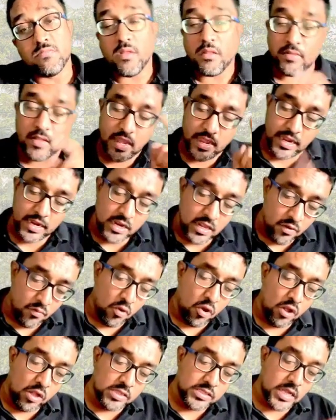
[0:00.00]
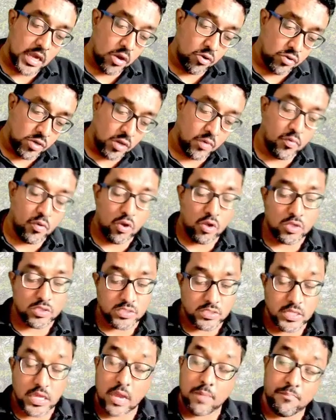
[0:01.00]
The inner walls, the outer
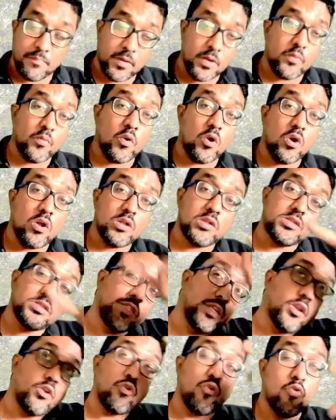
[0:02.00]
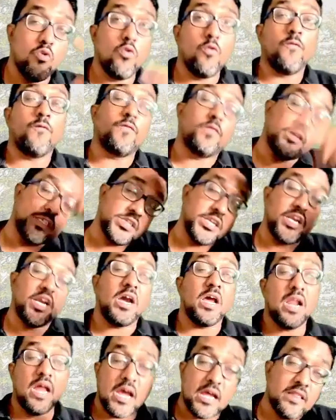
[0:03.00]
walls, the upper walls, the roof, the
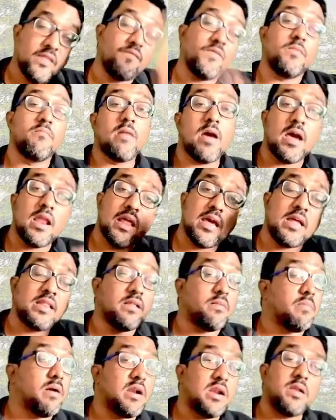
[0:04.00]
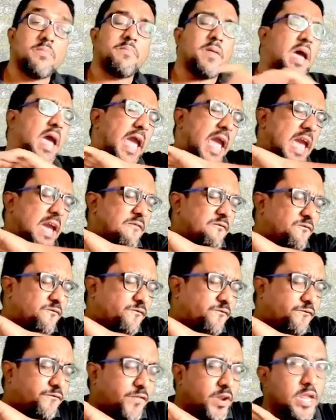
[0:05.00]
shikara, the vimana, the mandapa,
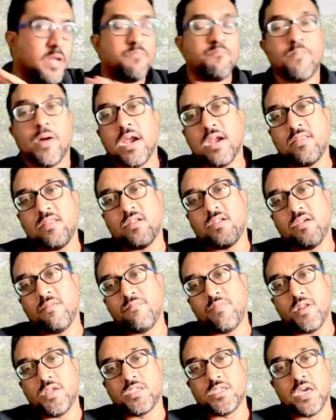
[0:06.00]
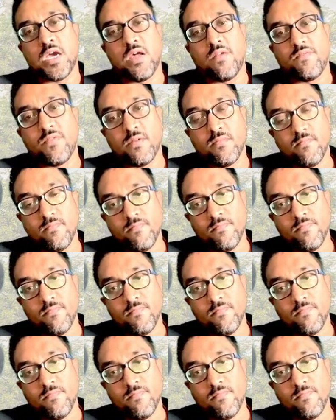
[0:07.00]
every part of the temple is carved.